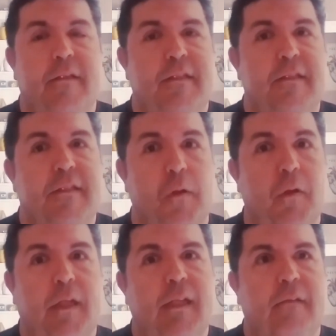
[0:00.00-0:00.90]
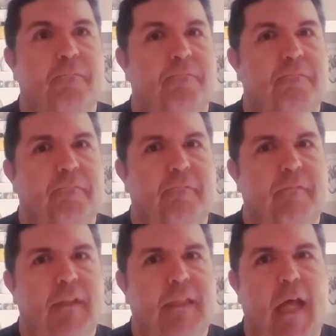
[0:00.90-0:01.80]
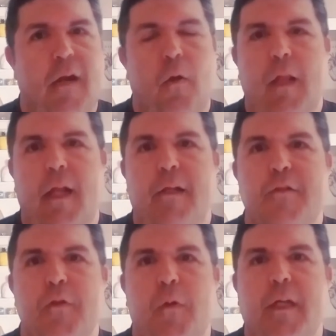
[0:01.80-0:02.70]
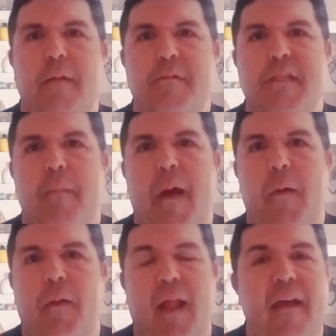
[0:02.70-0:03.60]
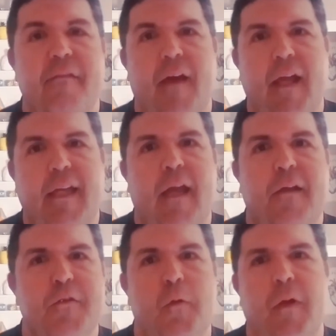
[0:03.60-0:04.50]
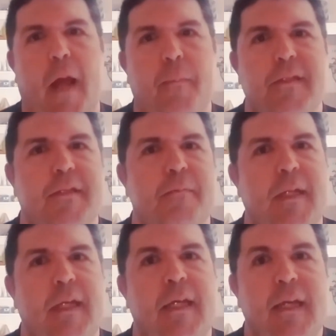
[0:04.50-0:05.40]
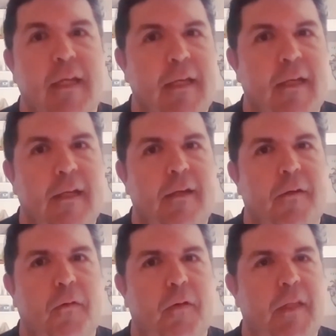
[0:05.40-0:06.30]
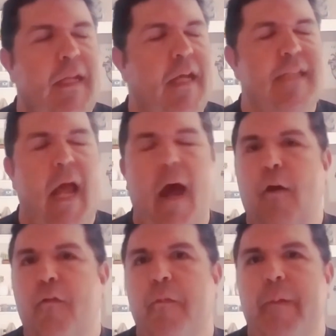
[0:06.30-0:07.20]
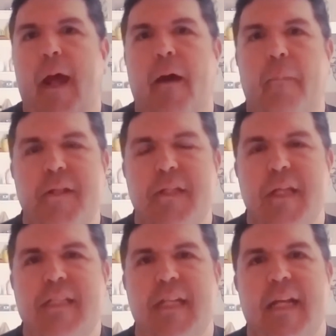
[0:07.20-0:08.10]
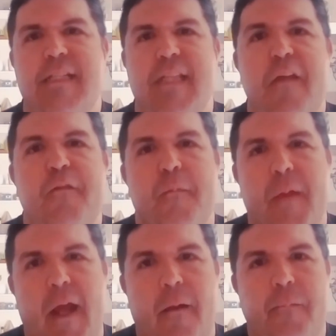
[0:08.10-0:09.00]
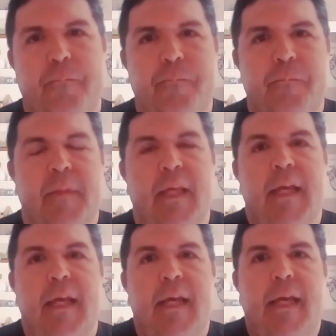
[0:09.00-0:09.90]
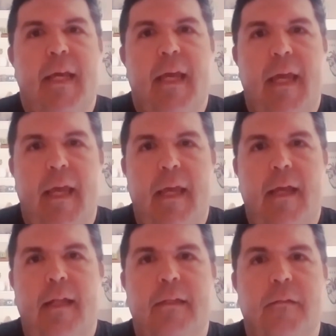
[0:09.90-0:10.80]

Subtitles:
Certainly not a whole lot of control when it comes to my own life. I can't control what happens to me in the next hour from now, much less the next day from now. And